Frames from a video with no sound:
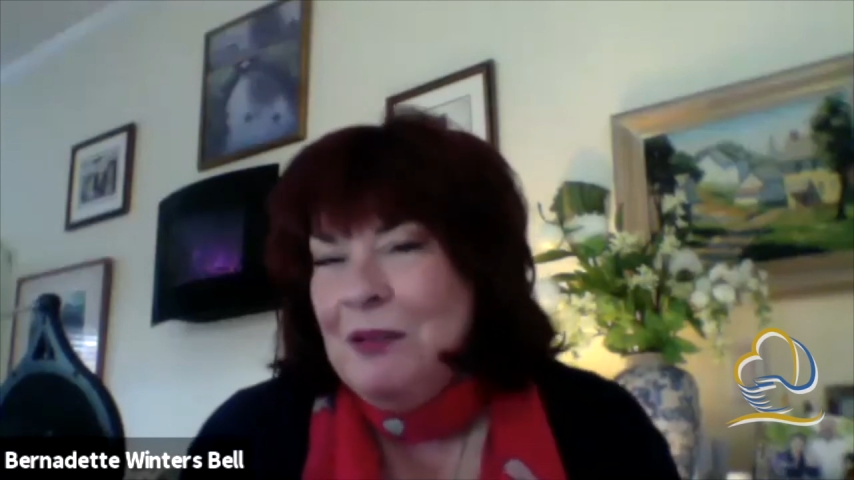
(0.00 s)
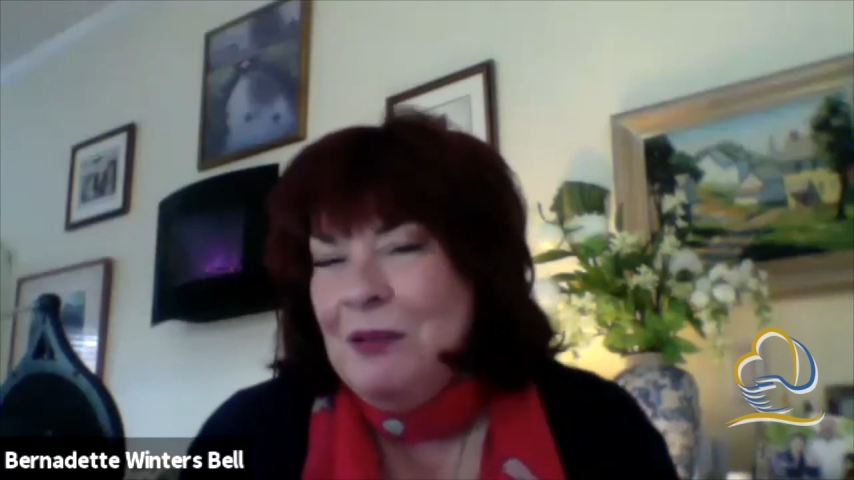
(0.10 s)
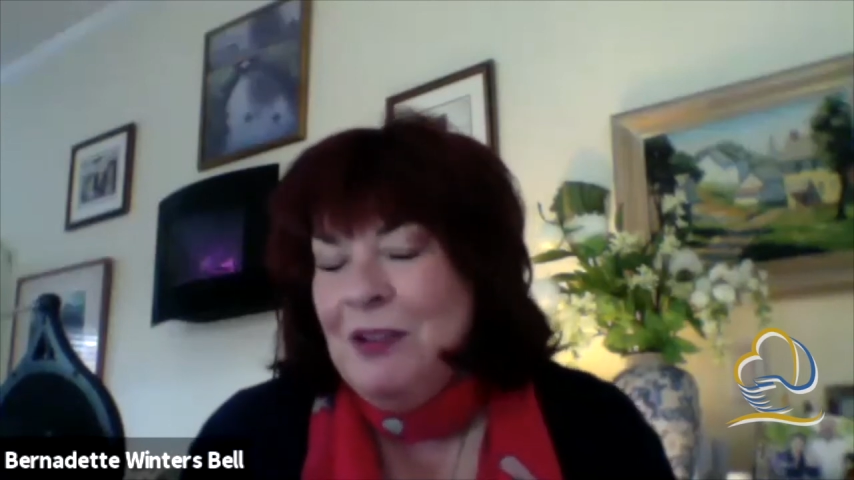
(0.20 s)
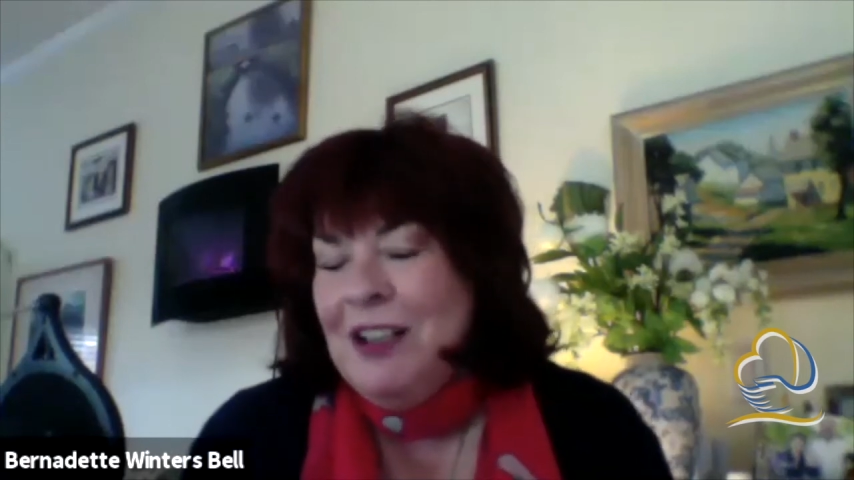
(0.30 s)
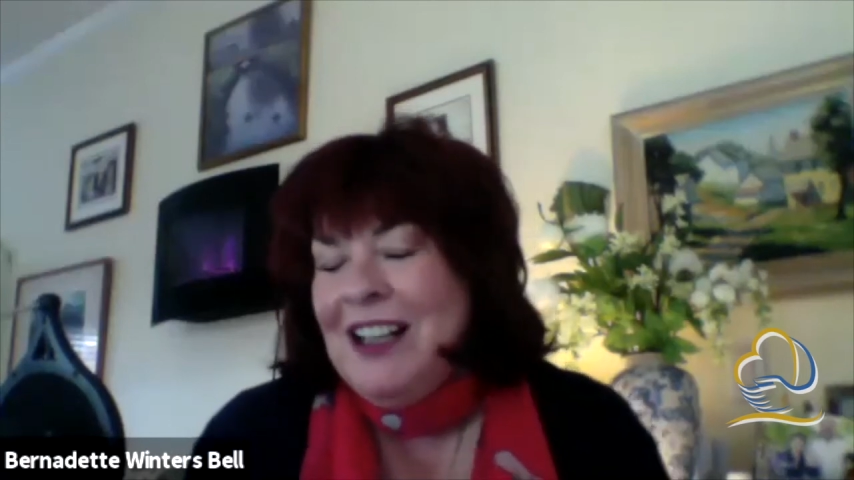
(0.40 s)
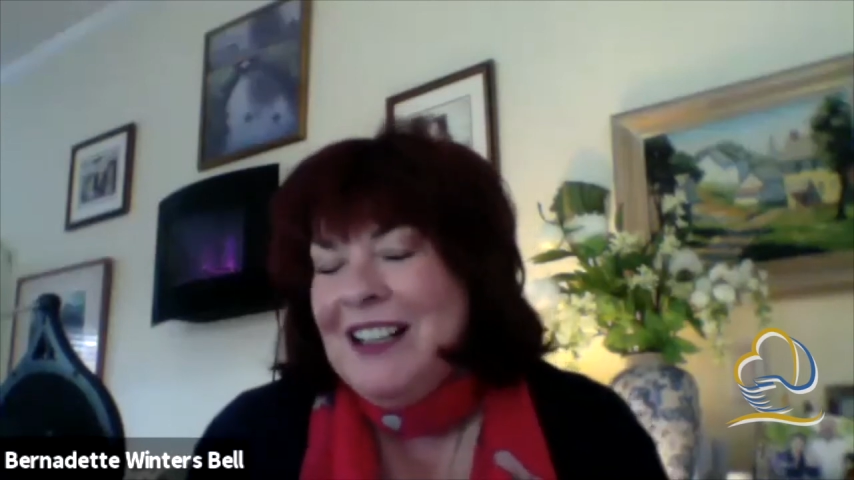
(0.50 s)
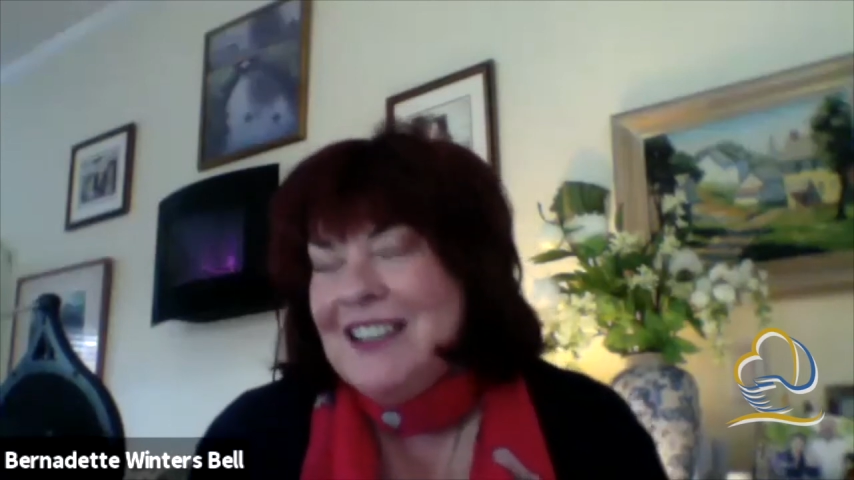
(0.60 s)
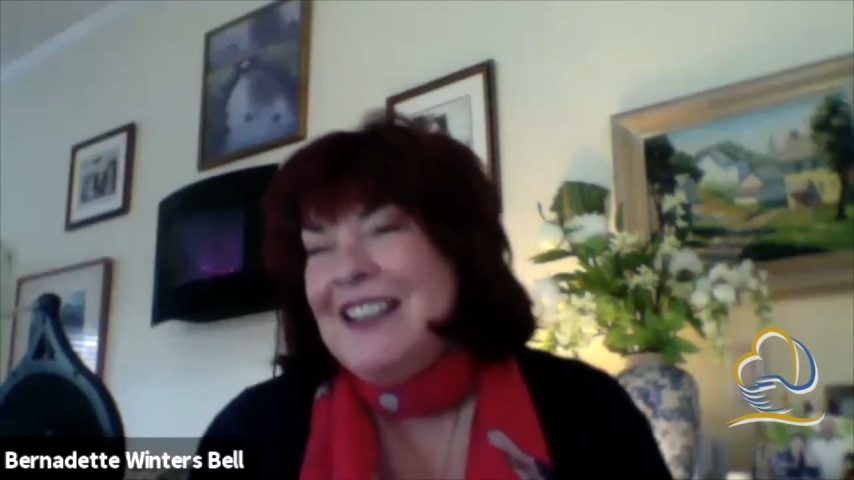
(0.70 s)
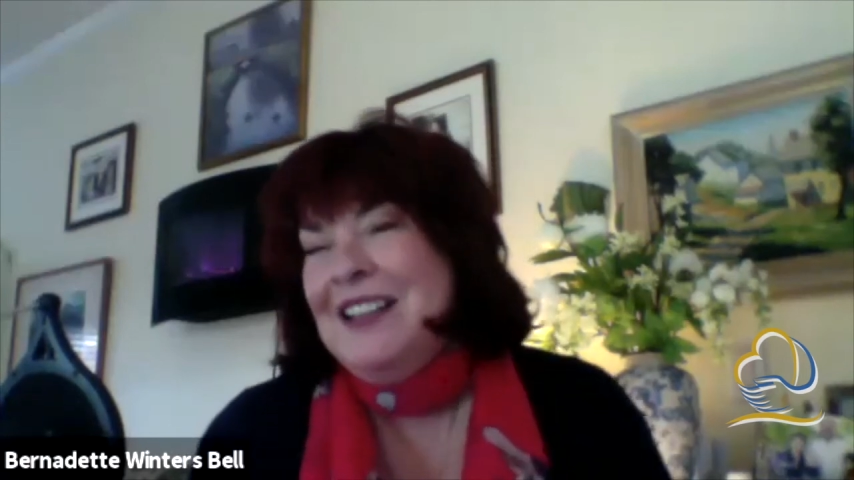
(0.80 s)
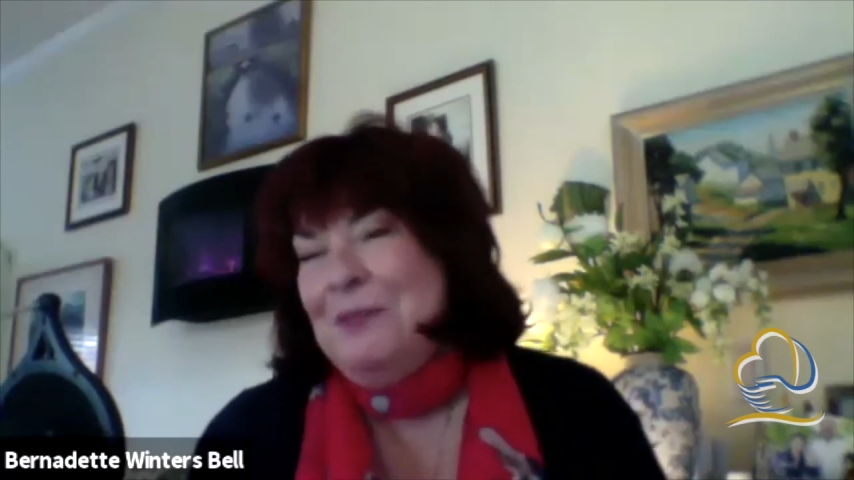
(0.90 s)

what I say to